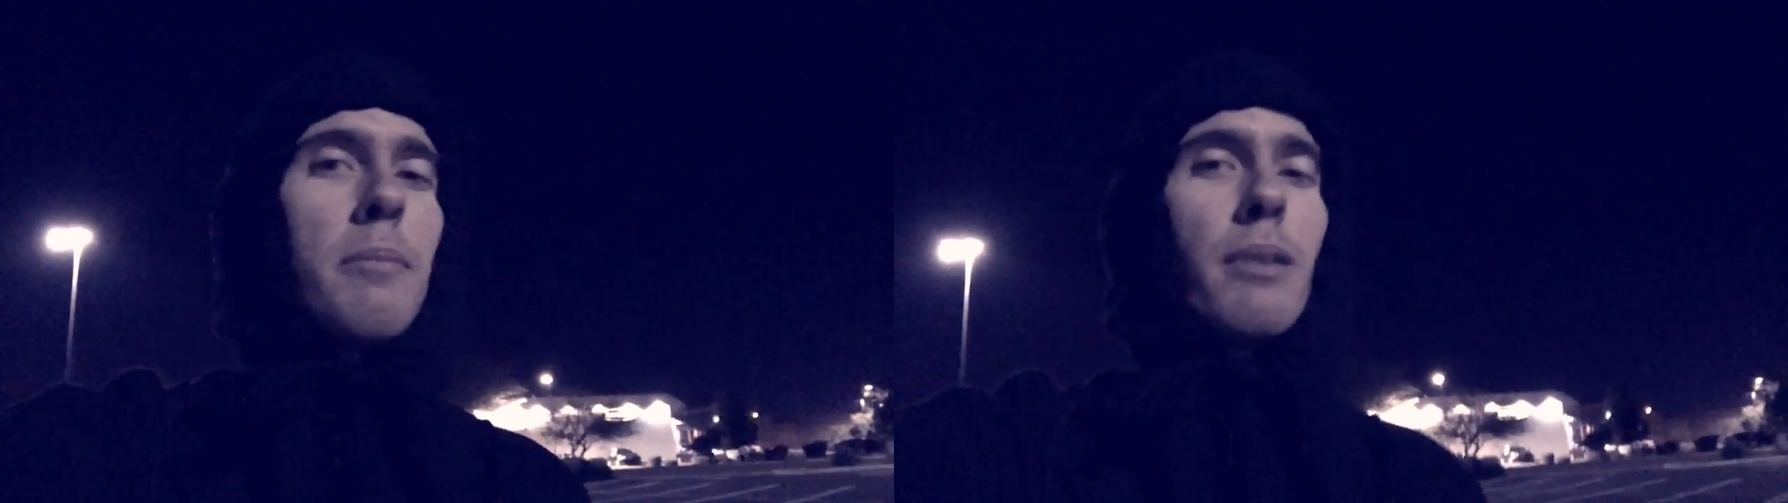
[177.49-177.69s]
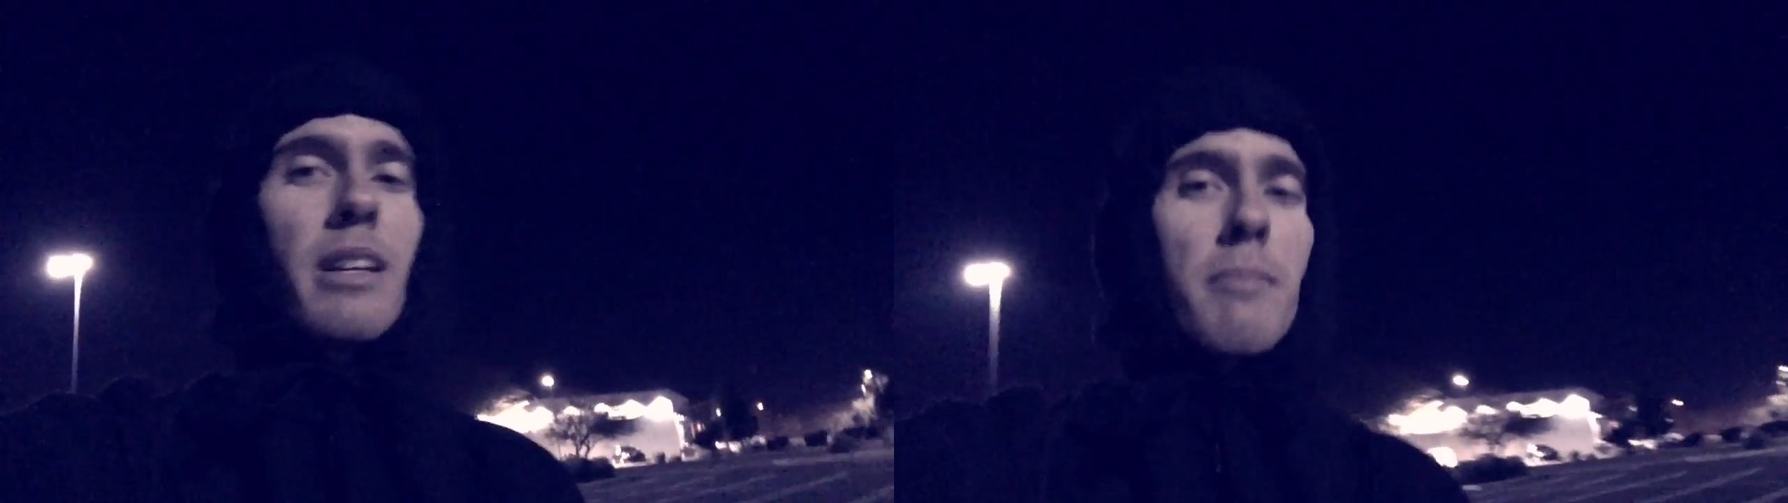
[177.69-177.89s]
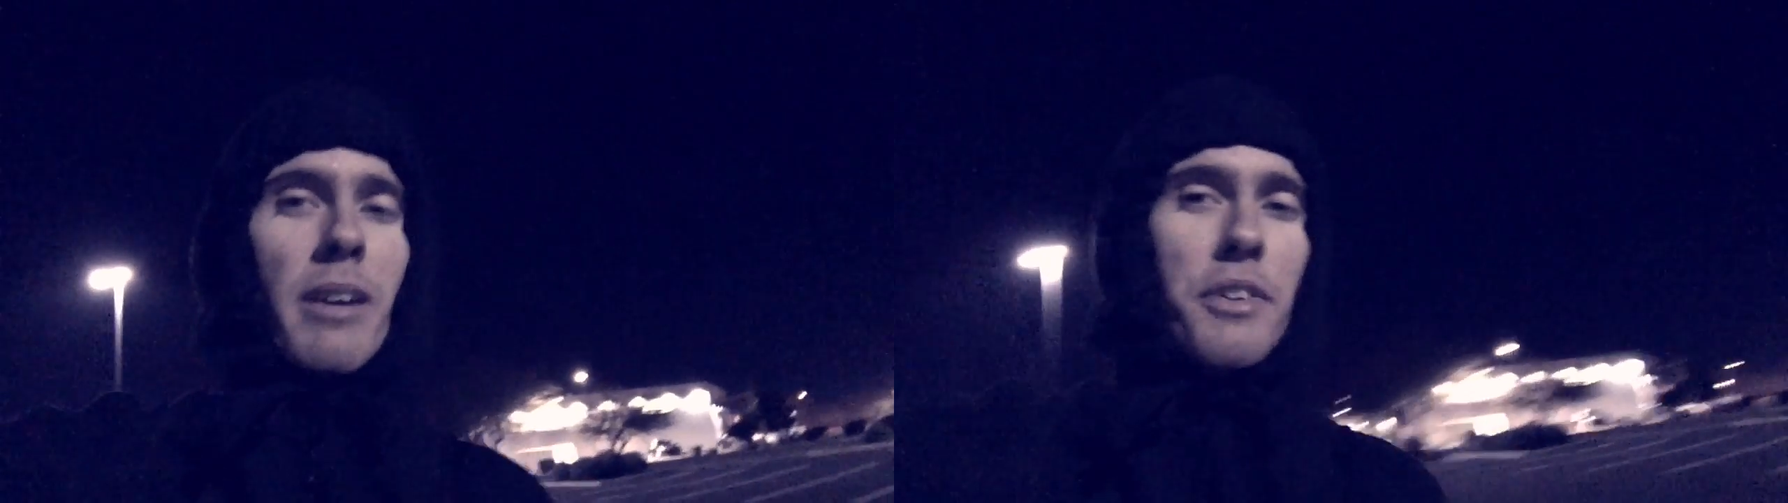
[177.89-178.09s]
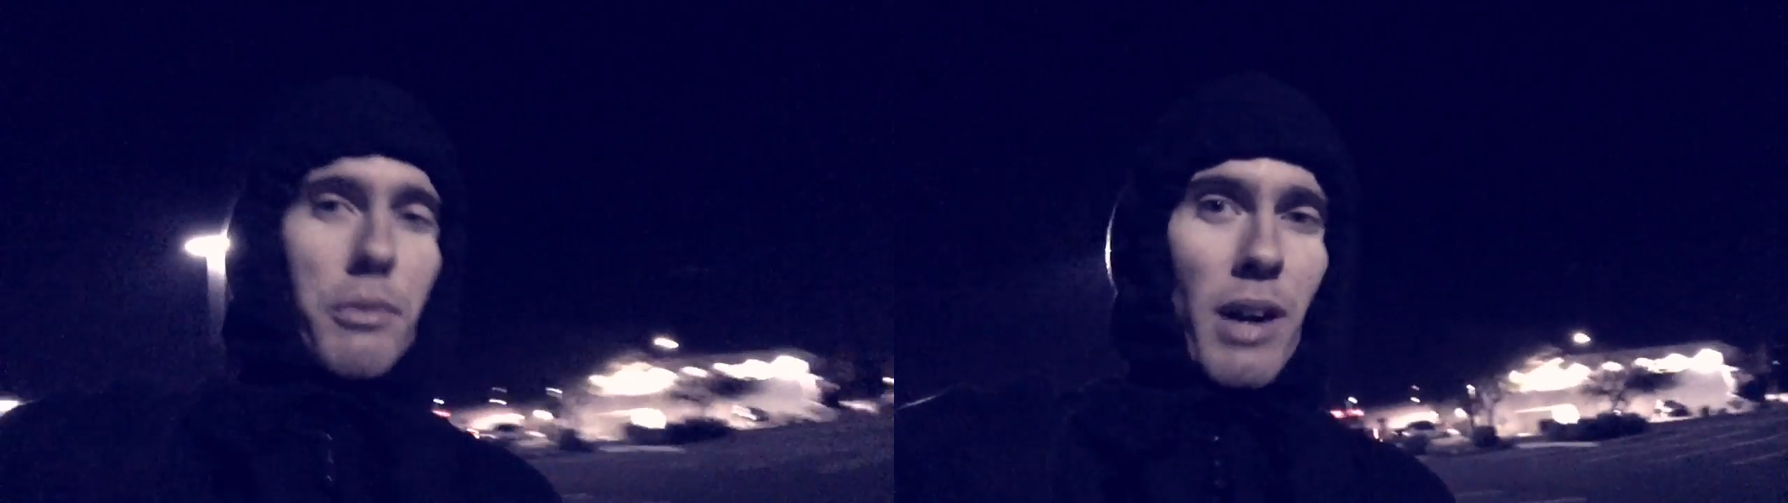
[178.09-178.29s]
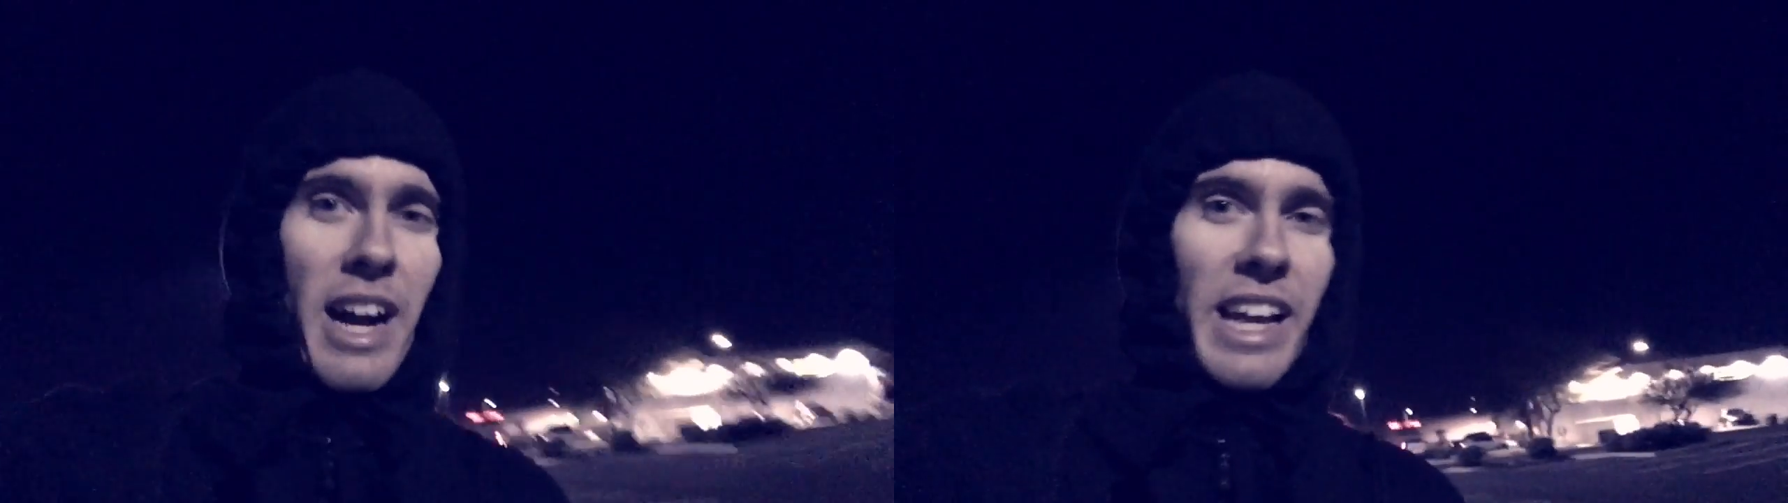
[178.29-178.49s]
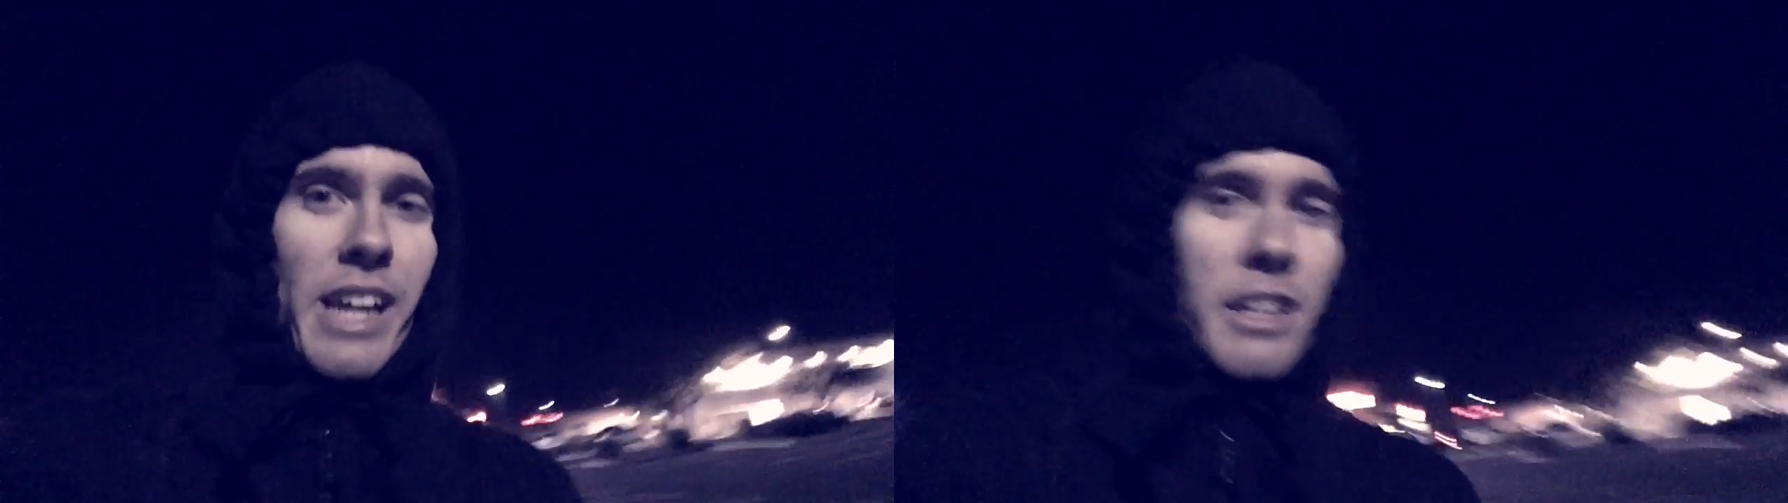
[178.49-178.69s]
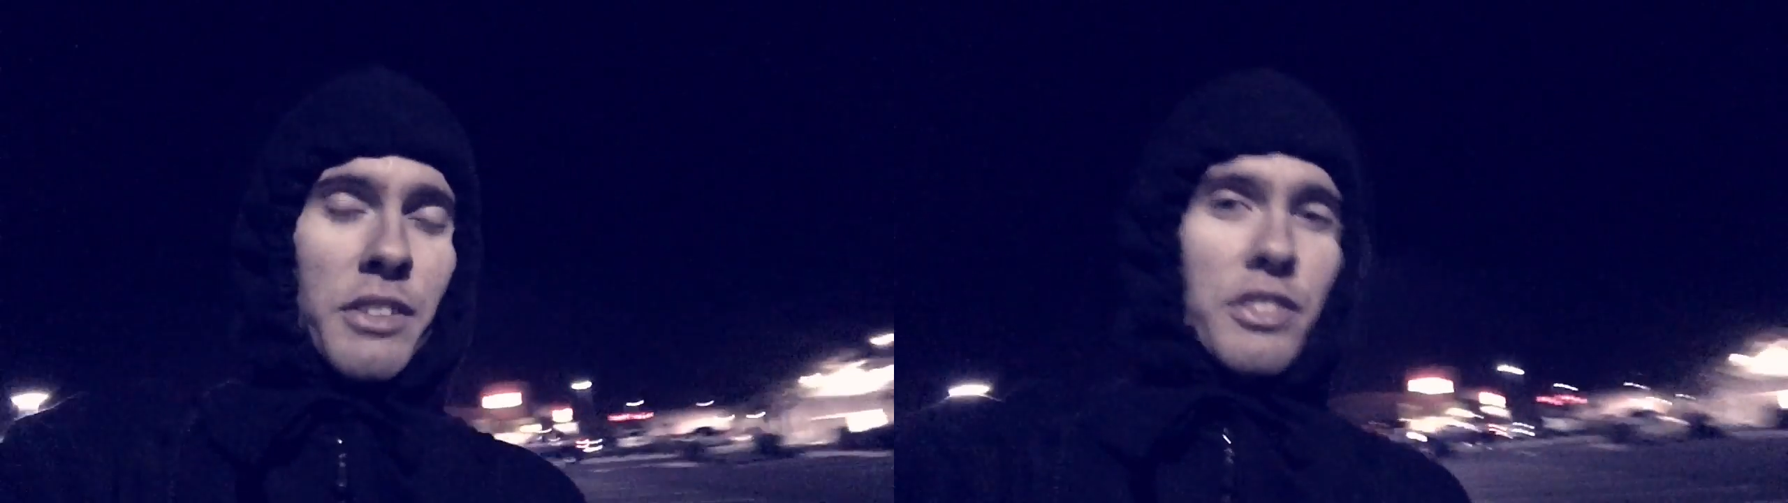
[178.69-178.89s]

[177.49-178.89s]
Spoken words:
pretty much riding in